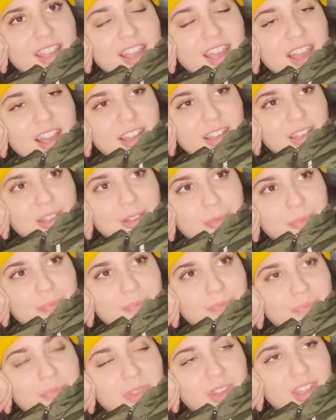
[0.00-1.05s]
And
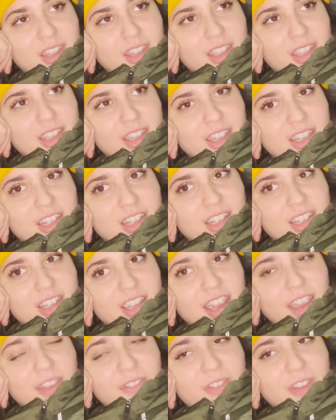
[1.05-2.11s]

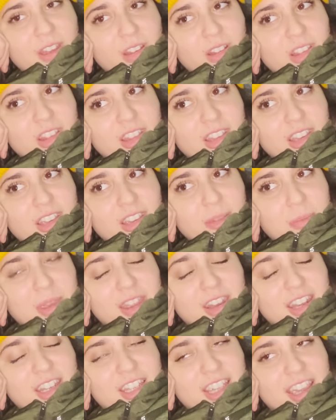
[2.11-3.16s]
I felt a
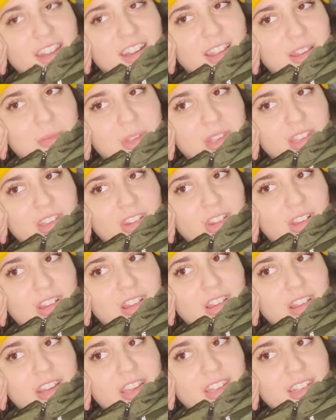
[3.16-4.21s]
panic attack coming
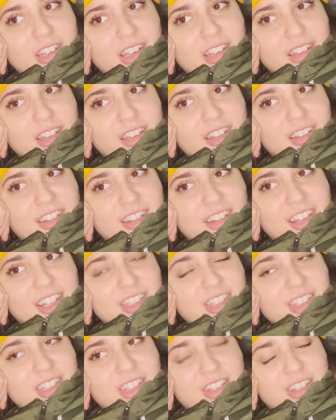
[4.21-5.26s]
along, and this
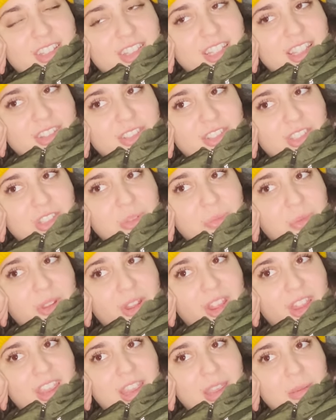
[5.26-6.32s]
is gonna sound super
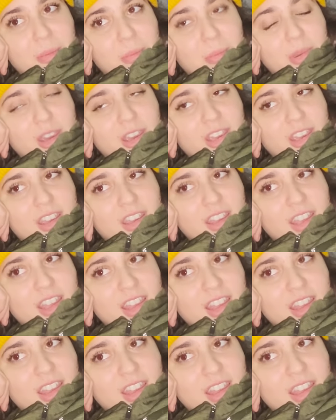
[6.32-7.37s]
lame, but
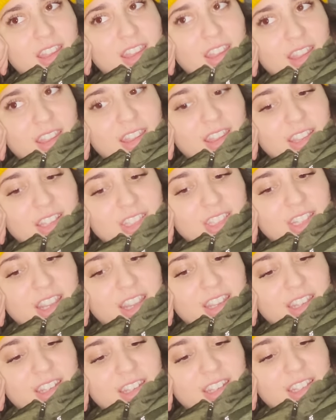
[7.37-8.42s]

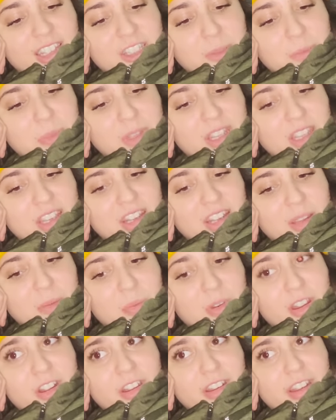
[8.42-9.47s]
Sky needed to pee and I
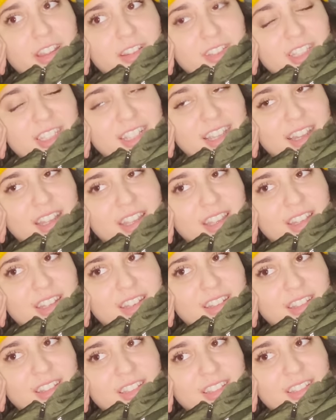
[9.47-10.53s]
brought her outside
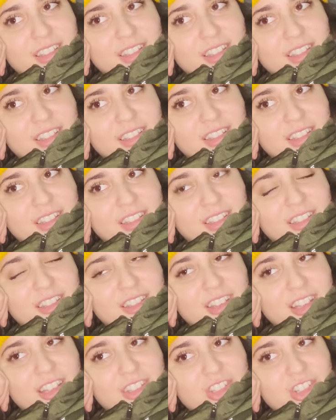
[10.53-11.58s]
and
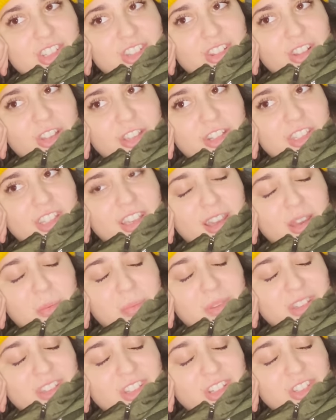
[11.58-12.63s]
I just looked up
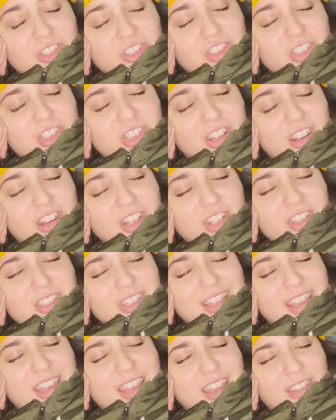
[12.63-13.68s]
and there's stars
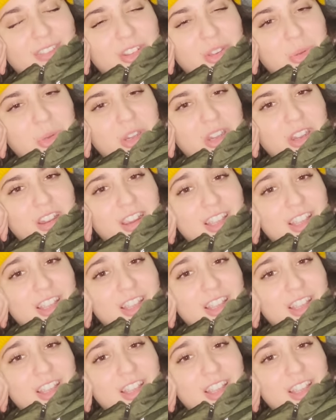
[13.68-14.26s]
everywhere.